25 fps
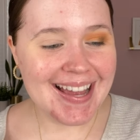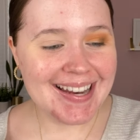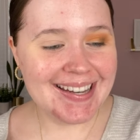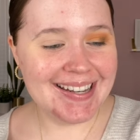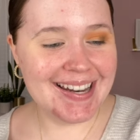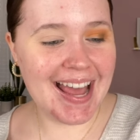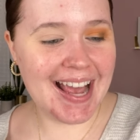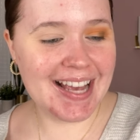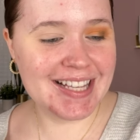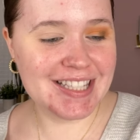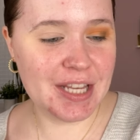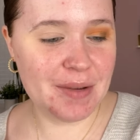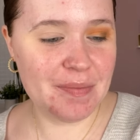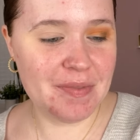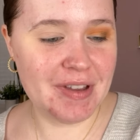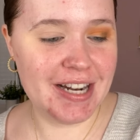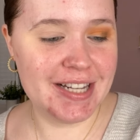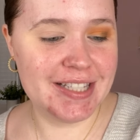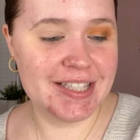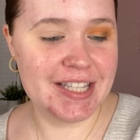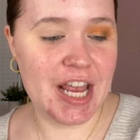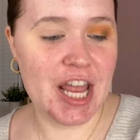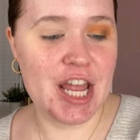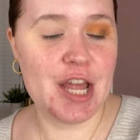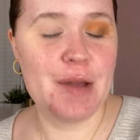Next, I'm
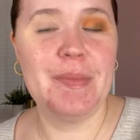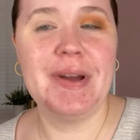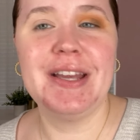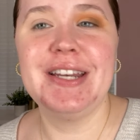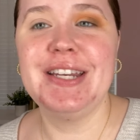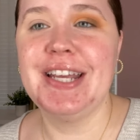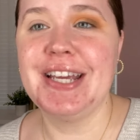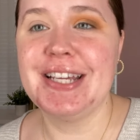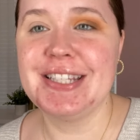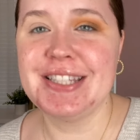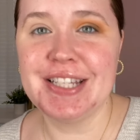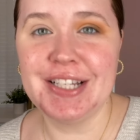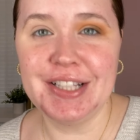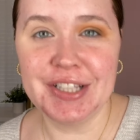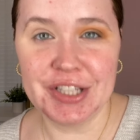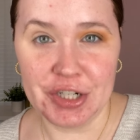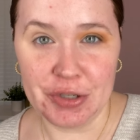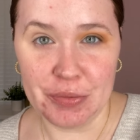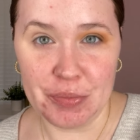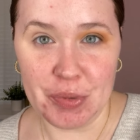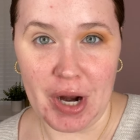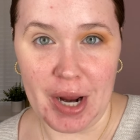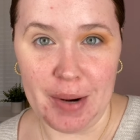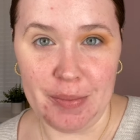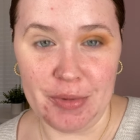gonna take my NYX
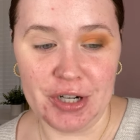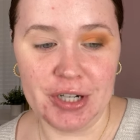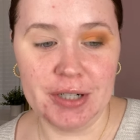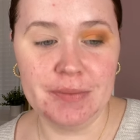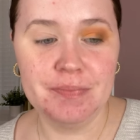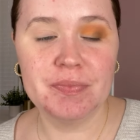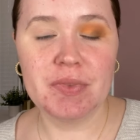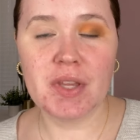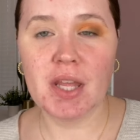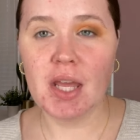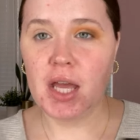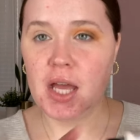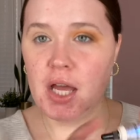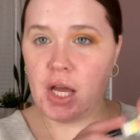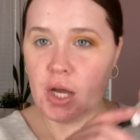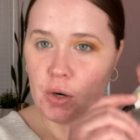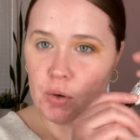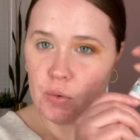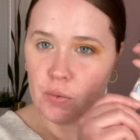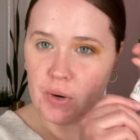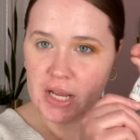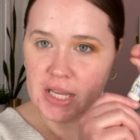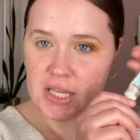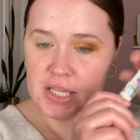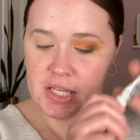Glitter Primer.
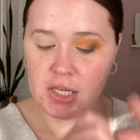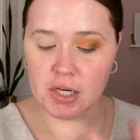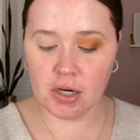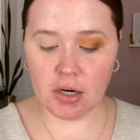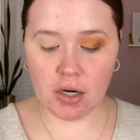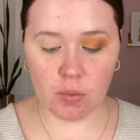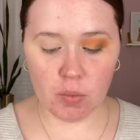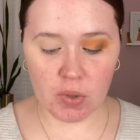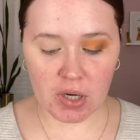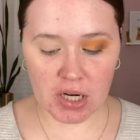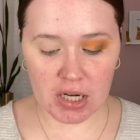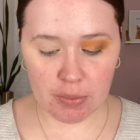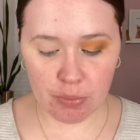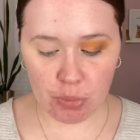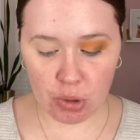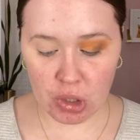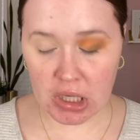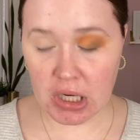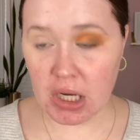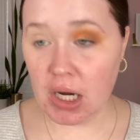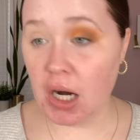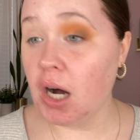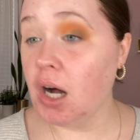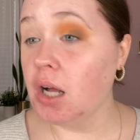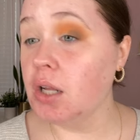Right here, we're gonna put
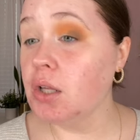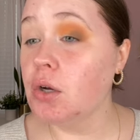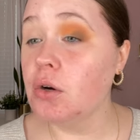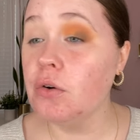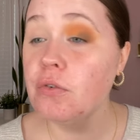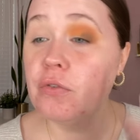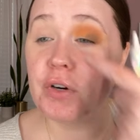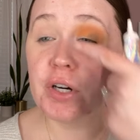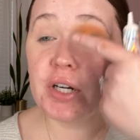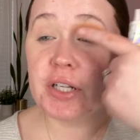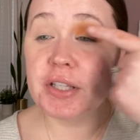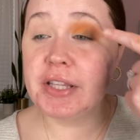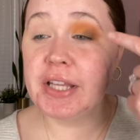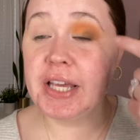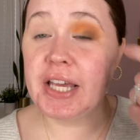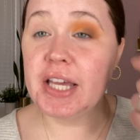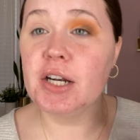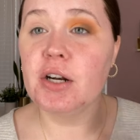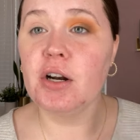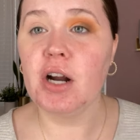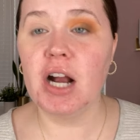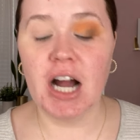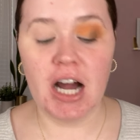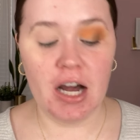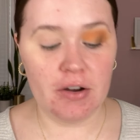it all over the
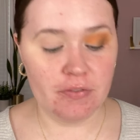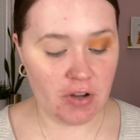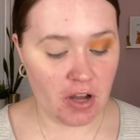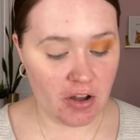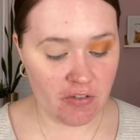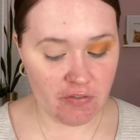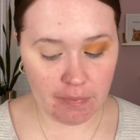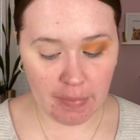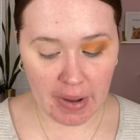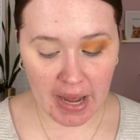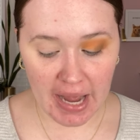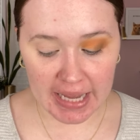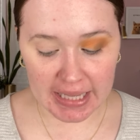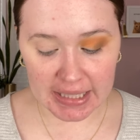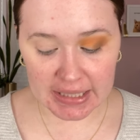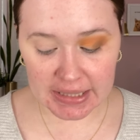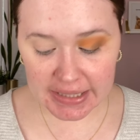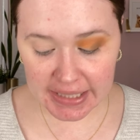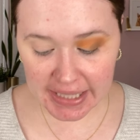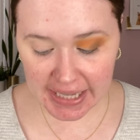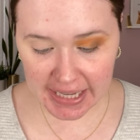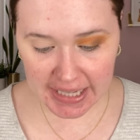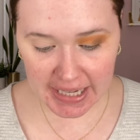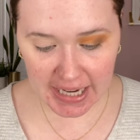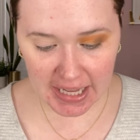inner half of my
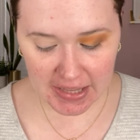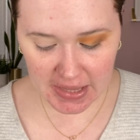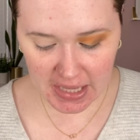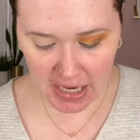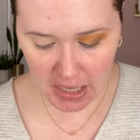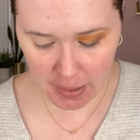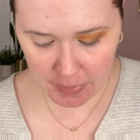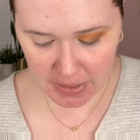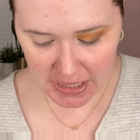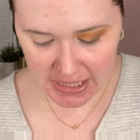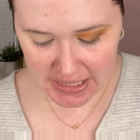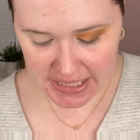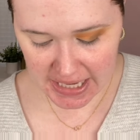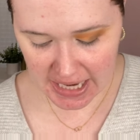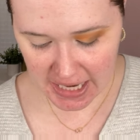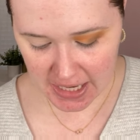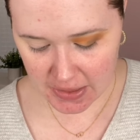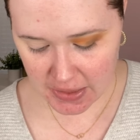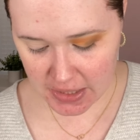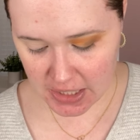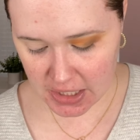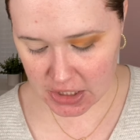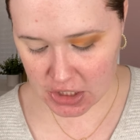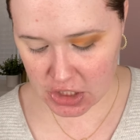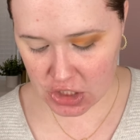lid, and then I'm gonna take
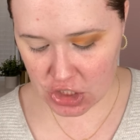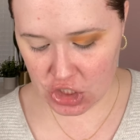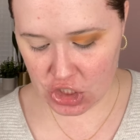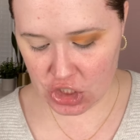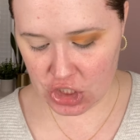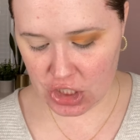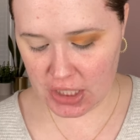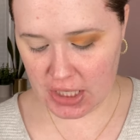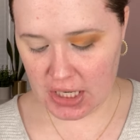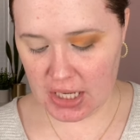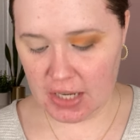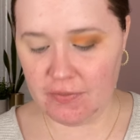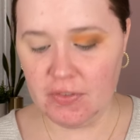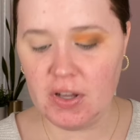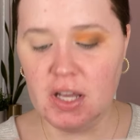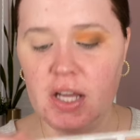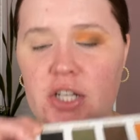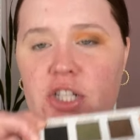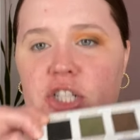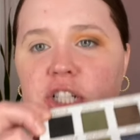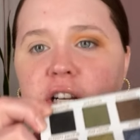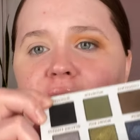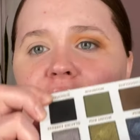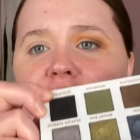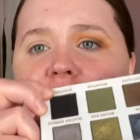this Geneva
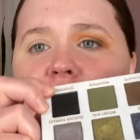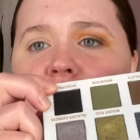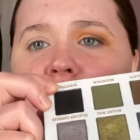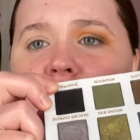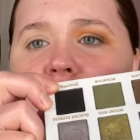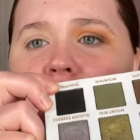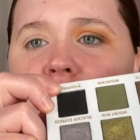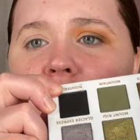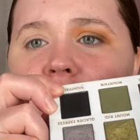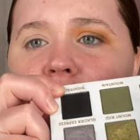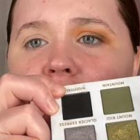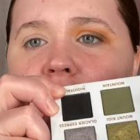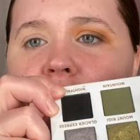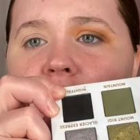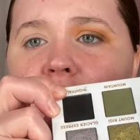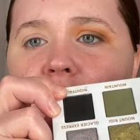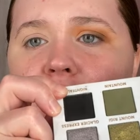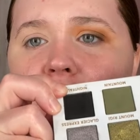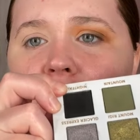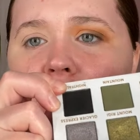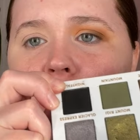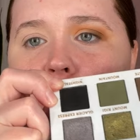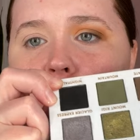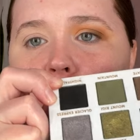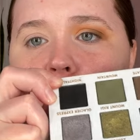shade. All
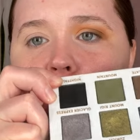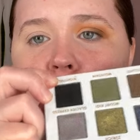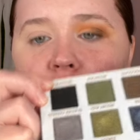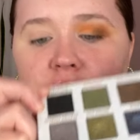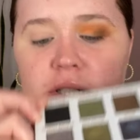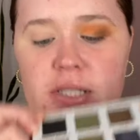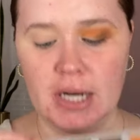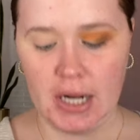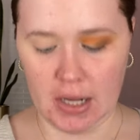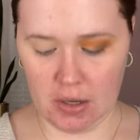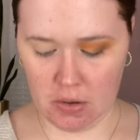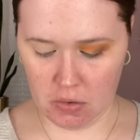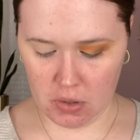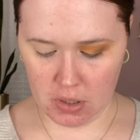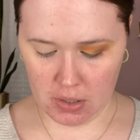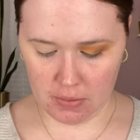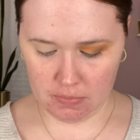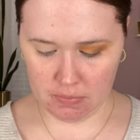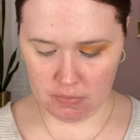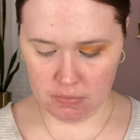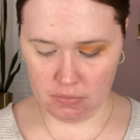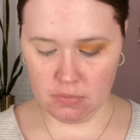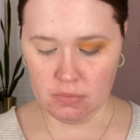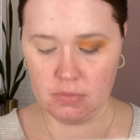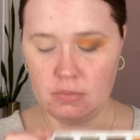right, nope, where's it at? Hold on.
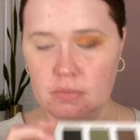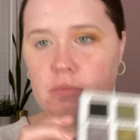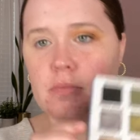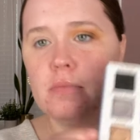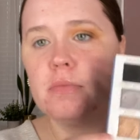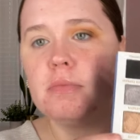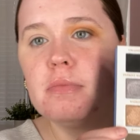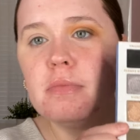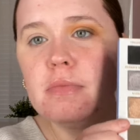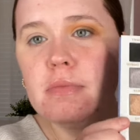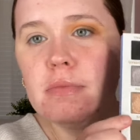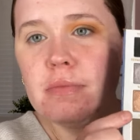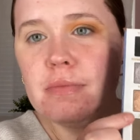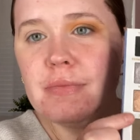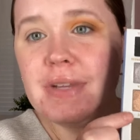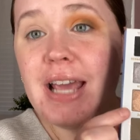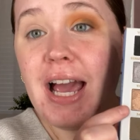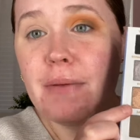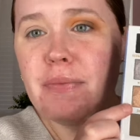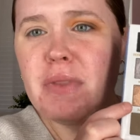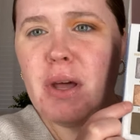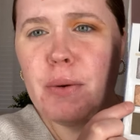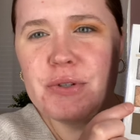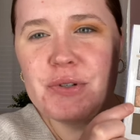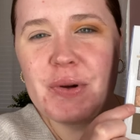
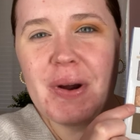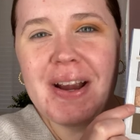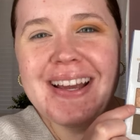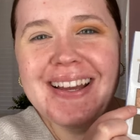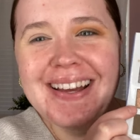Yeah, that was right.